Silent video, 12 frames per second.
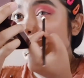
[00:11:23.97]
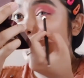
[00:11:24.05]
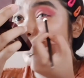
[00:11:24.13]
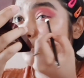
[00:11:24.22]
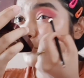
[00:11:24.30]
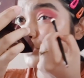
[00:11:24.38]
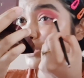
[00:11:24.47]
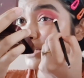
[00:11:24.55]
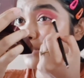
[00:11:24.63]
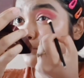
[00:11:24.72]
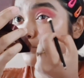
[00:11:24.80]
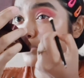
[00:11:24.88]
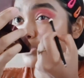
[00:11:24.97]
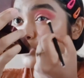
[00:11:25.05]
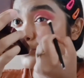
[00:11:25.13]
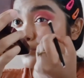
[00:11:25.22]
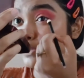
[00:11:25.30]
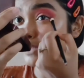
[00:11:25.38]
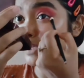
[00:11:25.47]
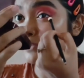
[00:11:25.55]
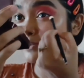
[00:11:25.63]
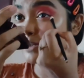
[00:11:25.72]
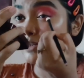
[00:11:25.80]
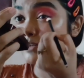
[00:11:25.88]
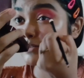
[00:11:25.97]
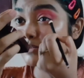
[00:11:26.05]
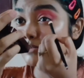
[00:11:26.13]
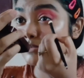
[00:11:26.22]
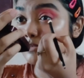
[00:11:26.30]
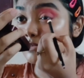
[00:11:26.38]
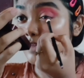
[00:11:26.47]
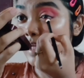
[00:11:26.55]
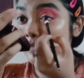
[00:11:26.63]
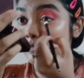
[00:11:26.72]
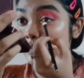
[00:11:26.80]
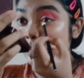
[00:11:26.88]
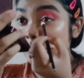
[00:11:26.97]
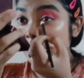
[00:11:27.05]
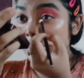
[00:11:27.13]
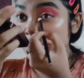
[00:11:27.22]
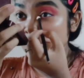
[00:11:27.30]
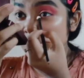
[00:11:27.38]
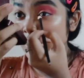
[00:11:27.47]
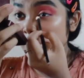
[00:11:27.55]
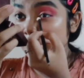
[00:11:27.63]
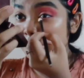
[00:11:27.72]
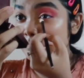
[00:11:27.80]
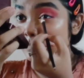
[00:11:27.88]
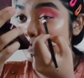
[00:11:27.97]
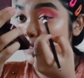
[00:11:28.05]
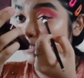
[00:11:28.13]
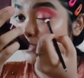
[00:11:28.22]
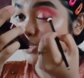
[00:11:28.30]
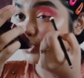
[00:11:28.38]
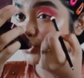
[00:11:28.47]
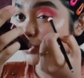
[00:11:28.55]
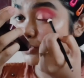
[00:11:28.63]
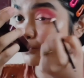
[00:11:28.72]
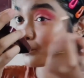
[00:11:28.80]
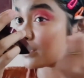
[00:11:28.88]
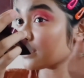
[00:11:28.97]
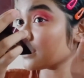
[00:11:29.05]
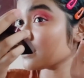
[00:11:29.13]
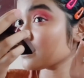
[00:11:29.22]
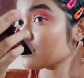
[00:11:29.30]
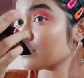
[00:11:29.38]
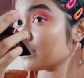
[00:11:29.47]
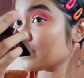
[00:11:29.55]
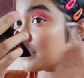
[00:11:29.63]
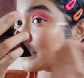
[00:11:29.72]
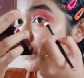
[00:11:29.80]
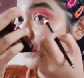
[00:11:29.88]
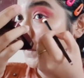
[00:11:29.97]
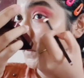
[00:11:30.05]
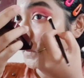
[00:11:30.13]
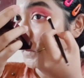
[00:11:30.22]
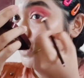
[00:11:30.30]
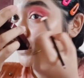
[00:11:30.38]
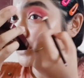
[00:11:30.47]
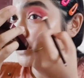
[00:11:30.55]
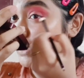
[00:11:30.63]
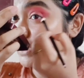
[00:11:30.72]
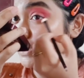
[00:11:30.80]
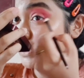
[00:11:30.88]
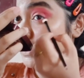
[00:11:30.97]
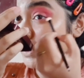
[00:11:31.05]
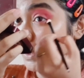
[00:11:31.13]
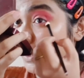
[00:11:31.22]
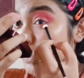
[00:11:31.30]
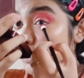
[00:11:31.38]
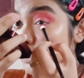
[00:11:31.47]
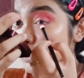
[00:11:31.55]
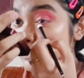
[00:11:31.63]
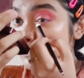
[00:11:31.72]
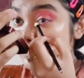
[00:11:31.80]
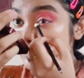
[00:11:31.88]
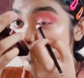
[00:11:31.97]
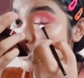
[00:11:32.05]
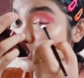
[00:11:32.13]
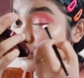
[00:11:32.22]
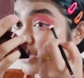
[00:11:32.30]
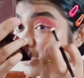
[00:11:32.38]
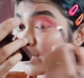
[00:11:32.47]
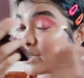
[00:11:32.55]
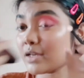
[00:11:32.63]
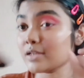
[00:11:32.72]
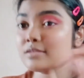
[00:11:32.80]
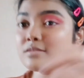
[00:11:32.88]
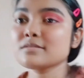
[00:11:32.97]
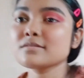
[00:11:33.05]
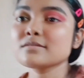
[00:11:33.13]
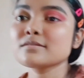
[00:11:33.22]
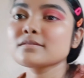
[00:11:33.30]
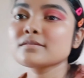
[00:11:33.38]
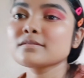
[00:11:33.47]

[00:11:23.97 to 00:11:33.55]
palette I'm really impressed with. I really didn't have any much expectation with this, but really, it's really nice.